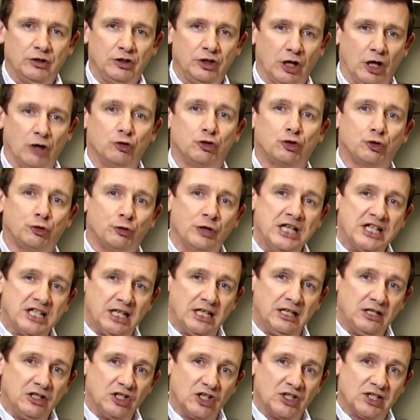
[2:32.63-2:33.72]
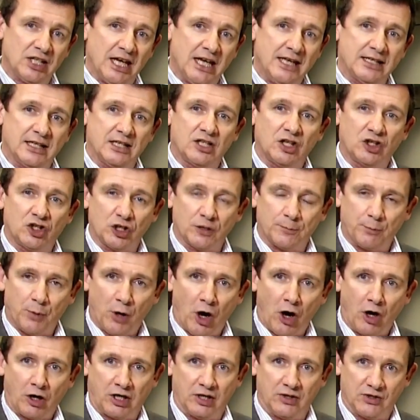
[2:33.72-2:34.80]
you know, treating diseases such as
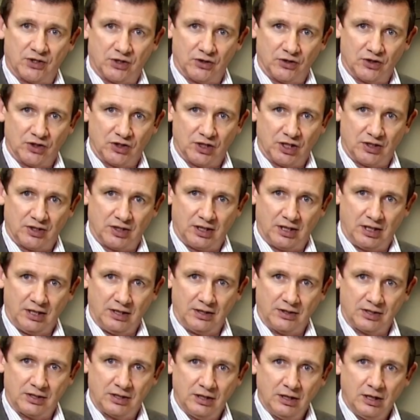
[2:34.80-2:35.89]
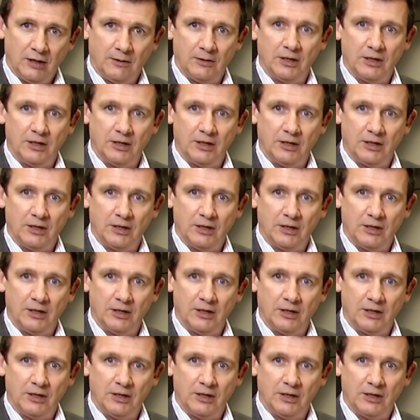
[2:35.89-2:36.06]
Parkinson's disease,